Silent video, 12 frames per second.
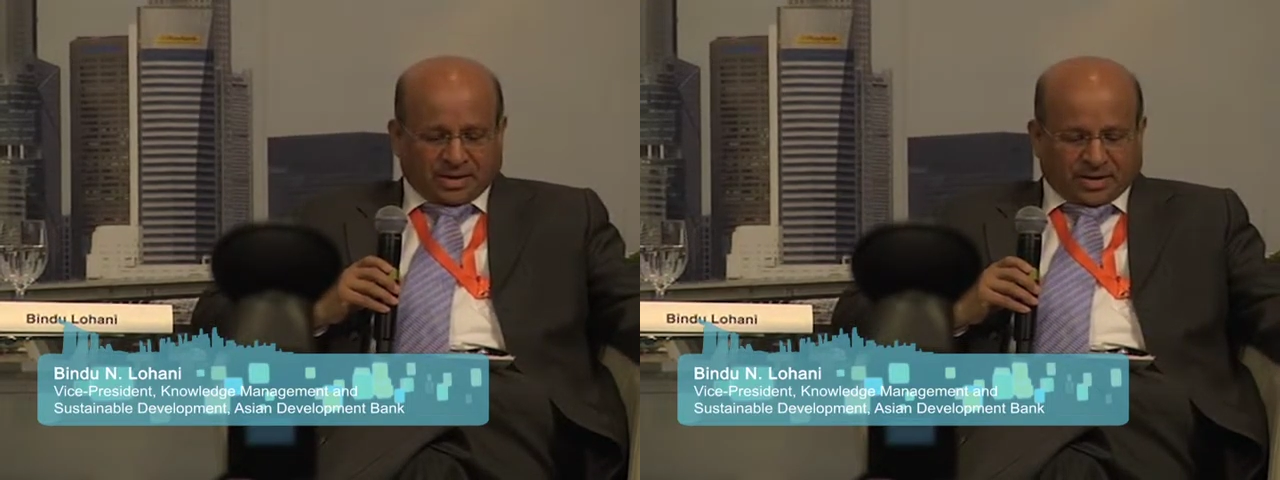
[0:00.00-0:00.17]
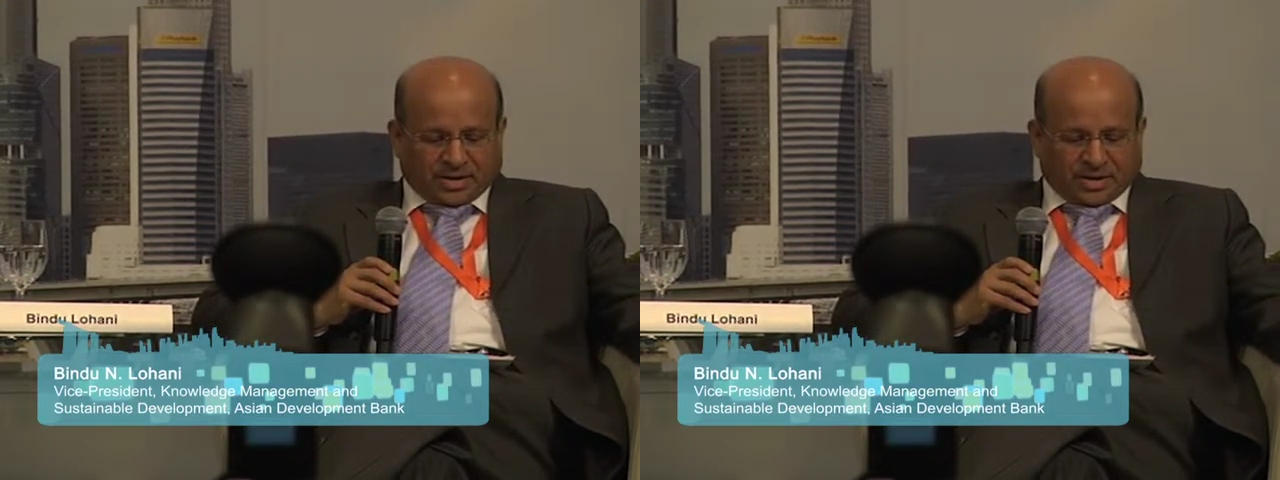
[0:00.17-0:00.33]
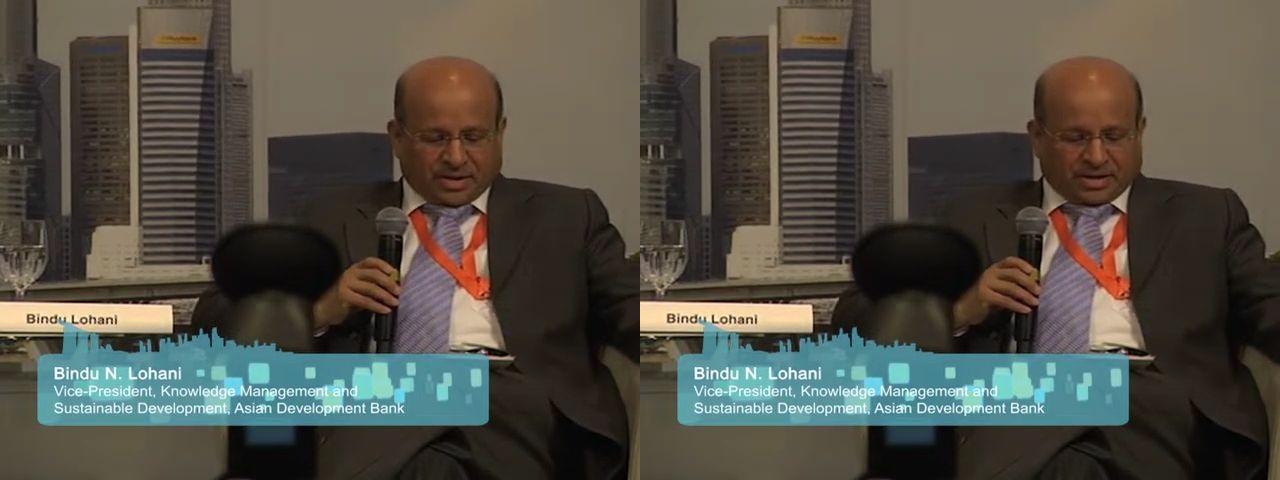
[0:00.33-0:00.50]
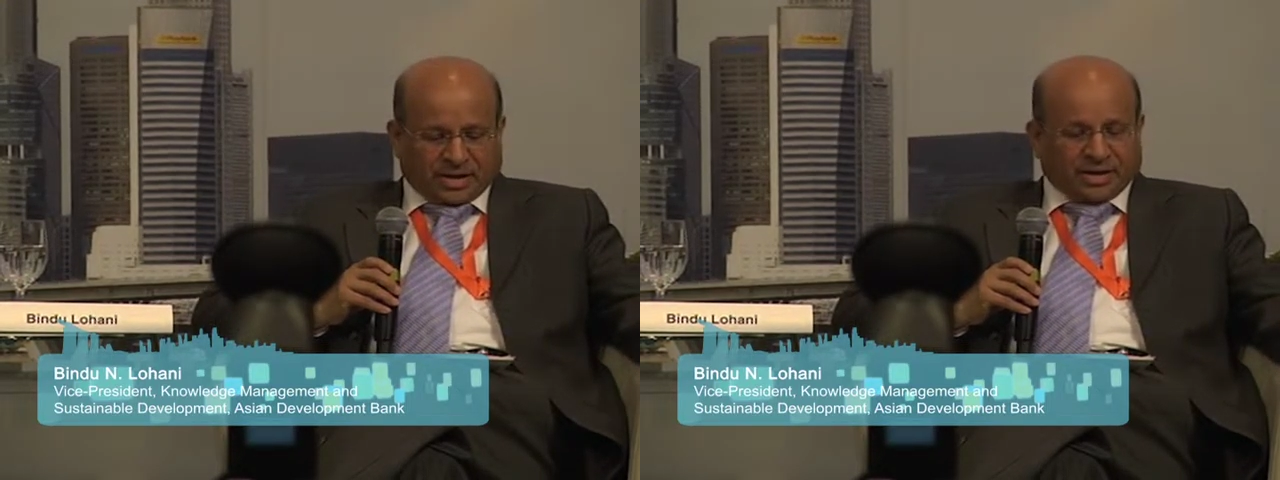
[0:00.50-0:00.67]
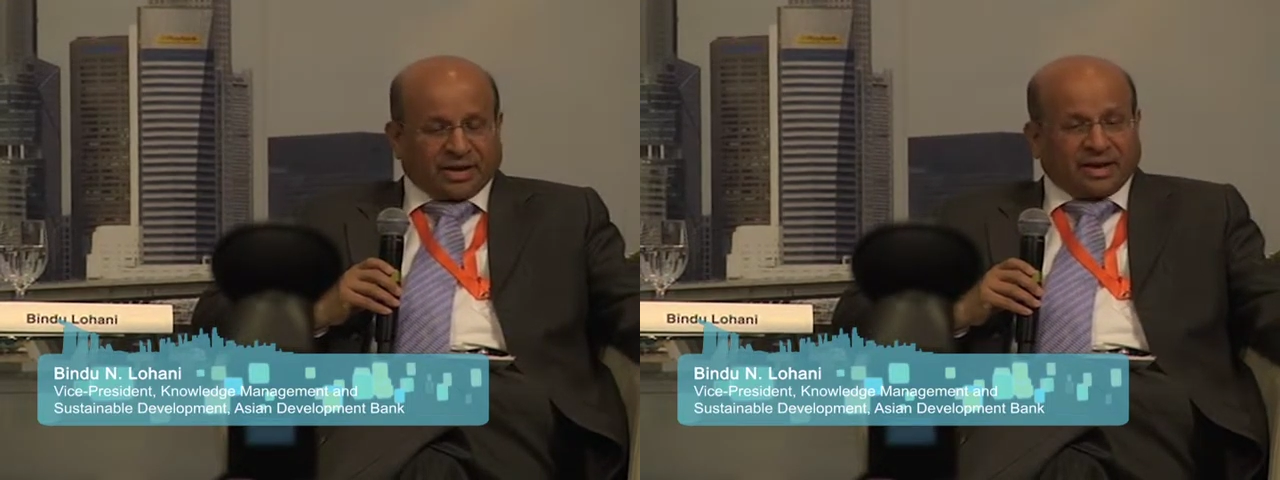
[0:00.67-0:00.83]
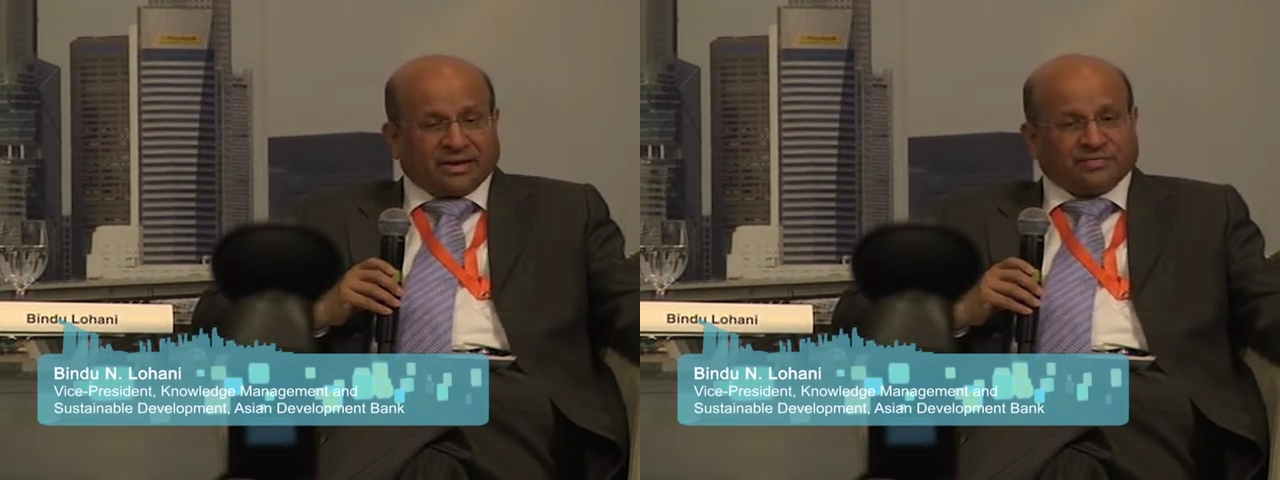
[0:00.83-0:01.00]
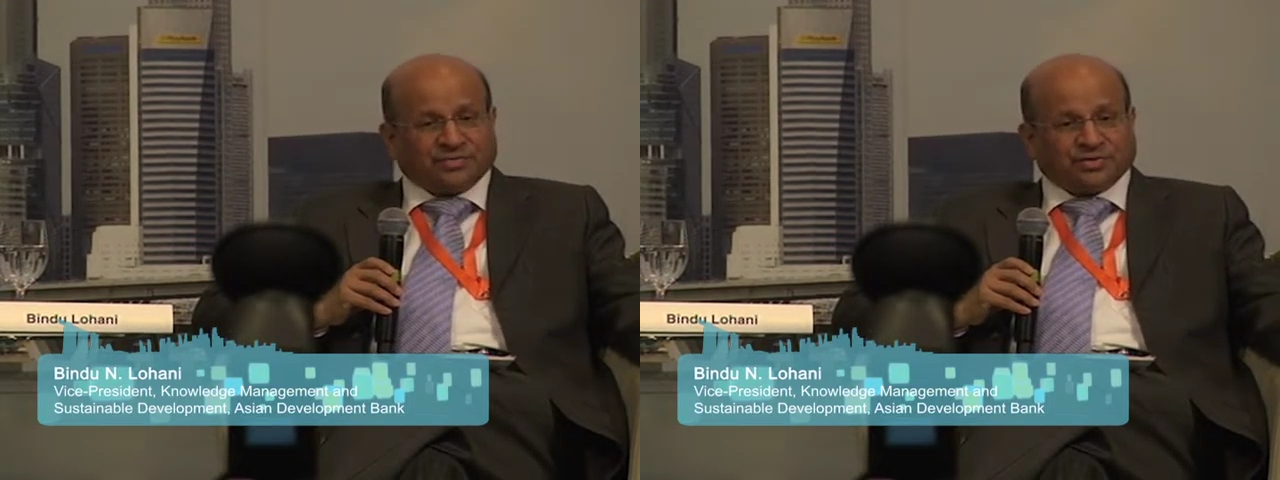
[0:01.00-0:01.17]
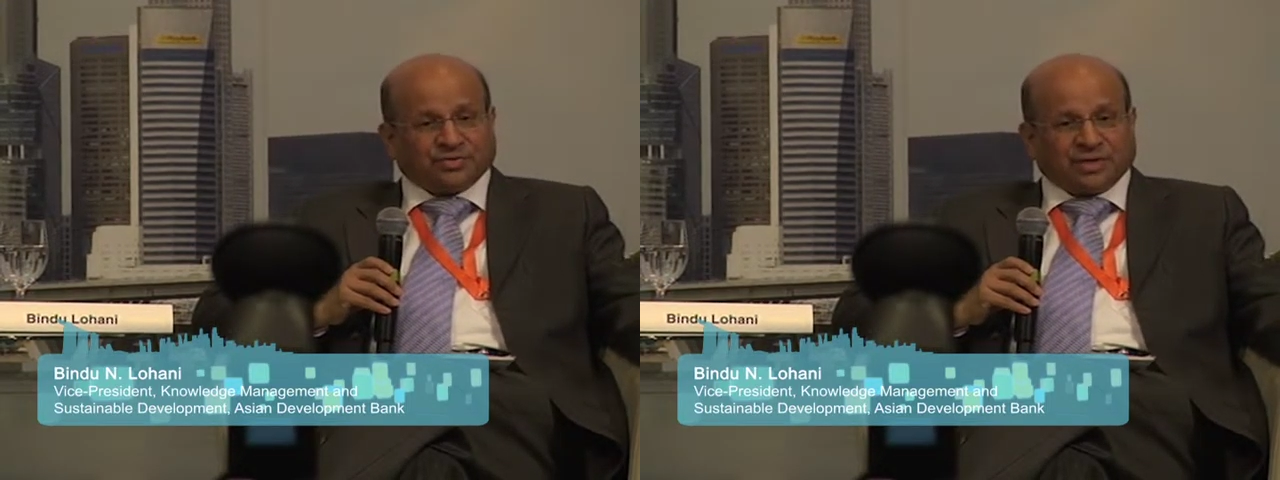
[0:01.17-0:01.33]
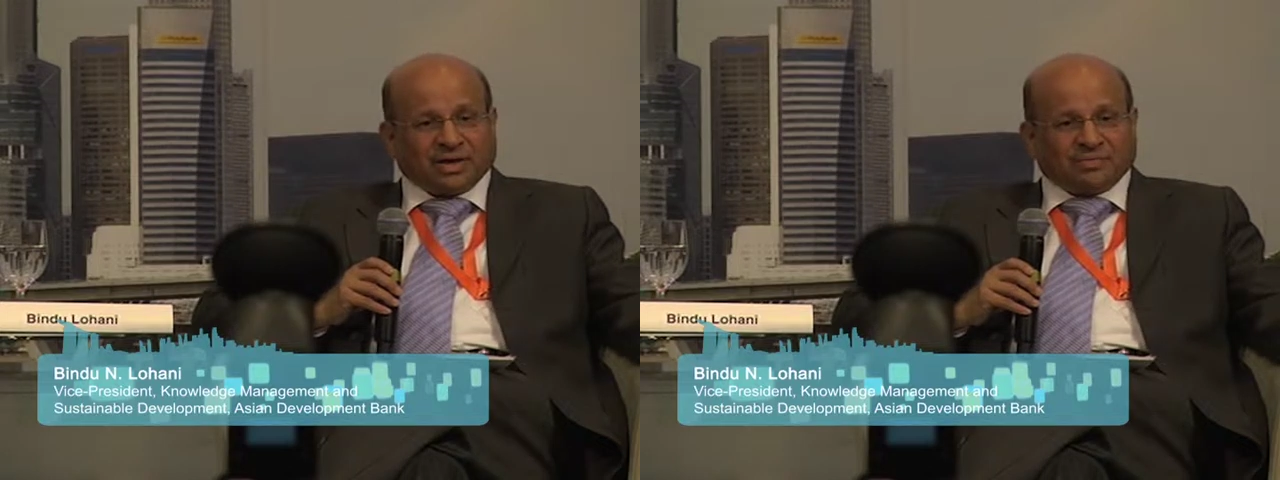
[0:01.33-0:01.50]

Uh, and even today